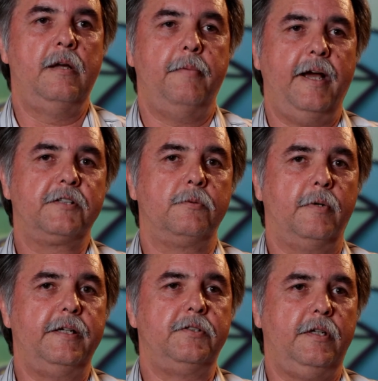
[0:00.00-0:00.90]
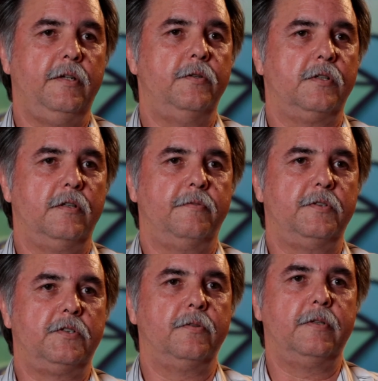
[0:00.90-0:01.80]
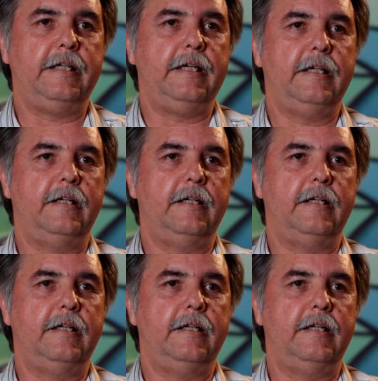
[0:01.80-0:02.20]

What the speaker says: maximize the use of the facility.